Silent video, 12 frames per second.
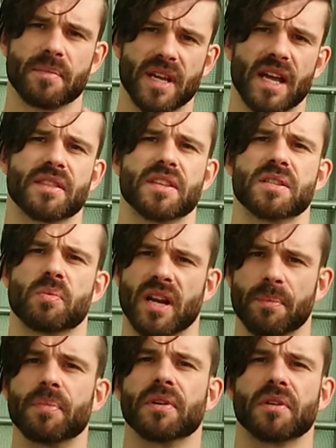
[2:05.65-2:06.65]
cut this one
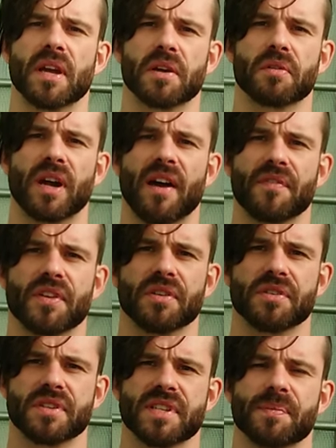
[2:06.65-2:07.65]
up and graft it
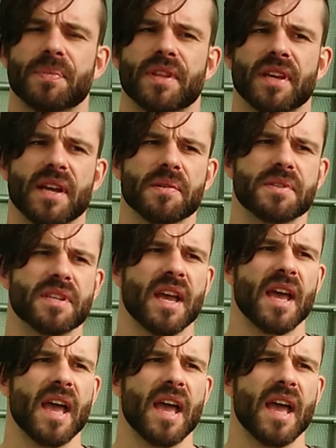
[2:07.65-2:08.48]
onto something else.